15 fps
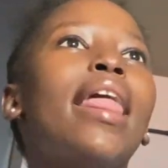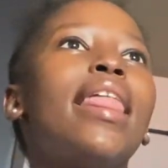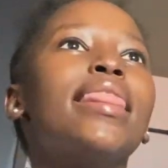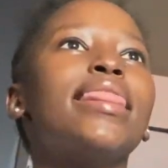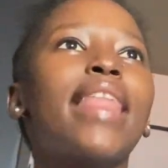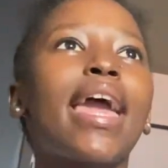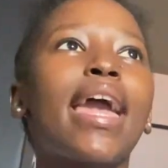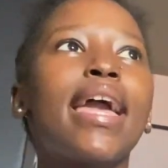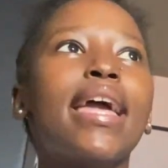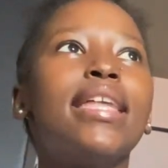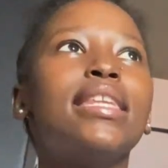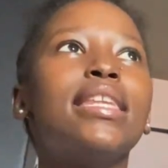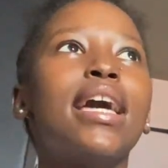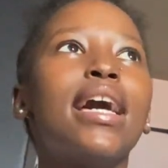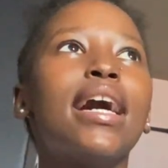
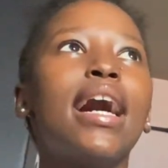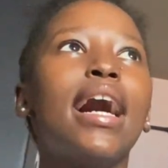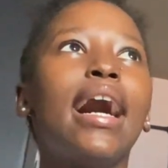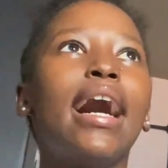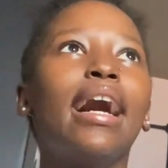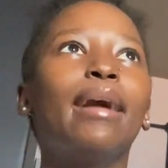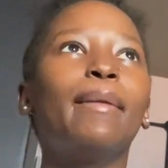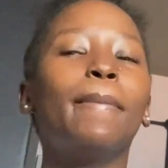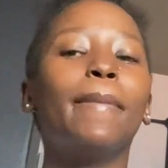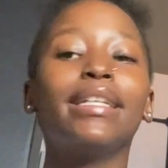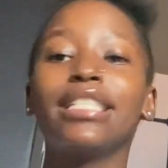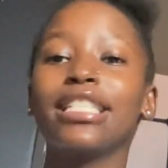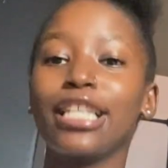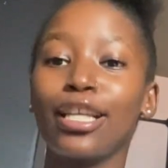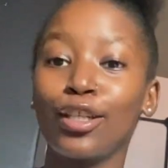Then I
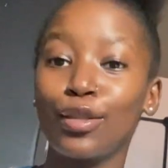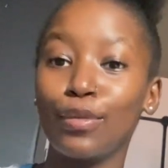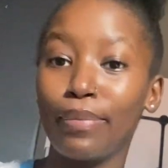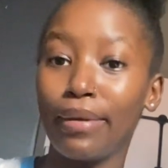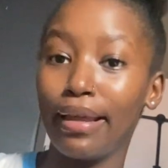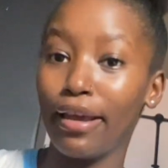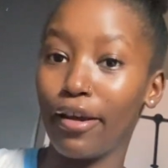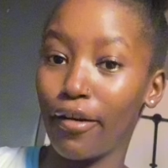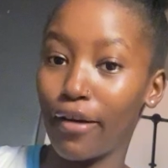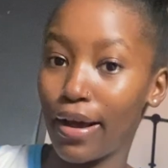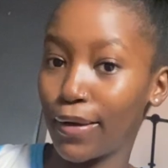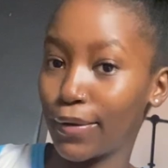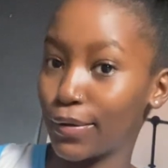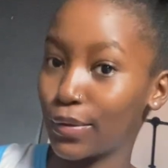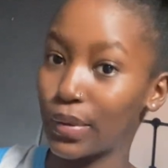decided to play
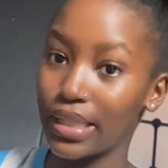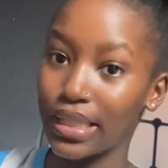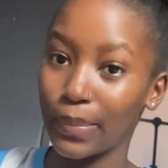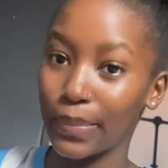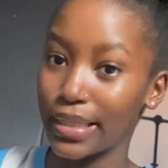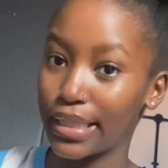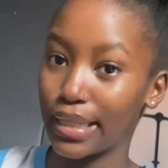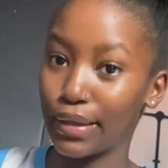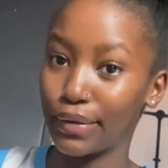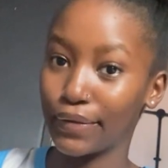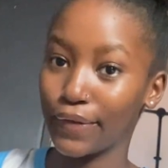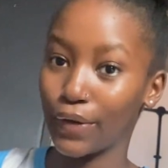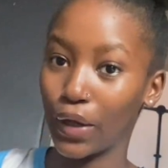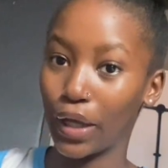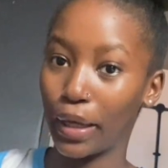around with some stuff.
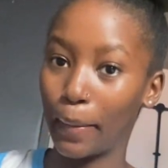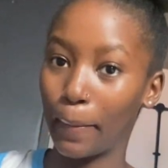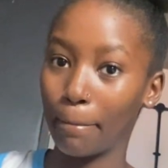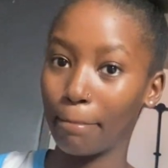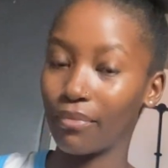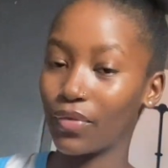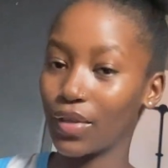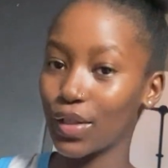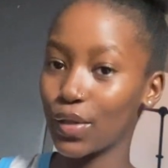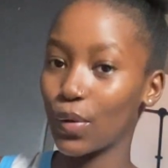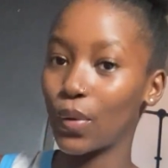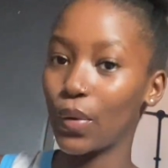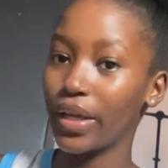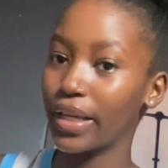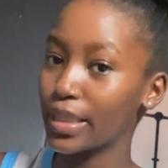Okay,
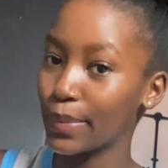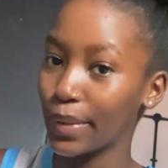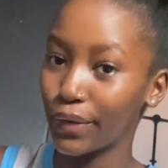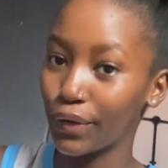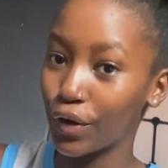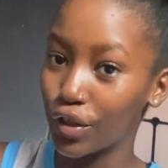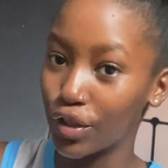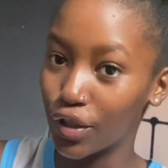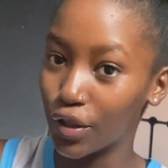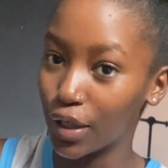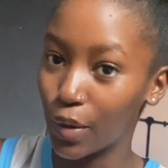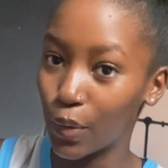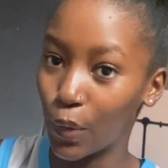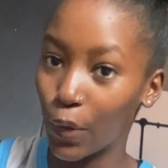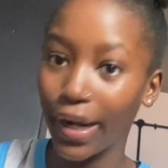so here's my first
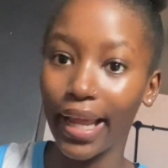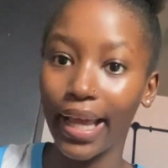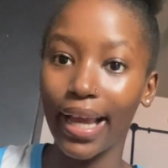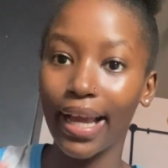trigger warning.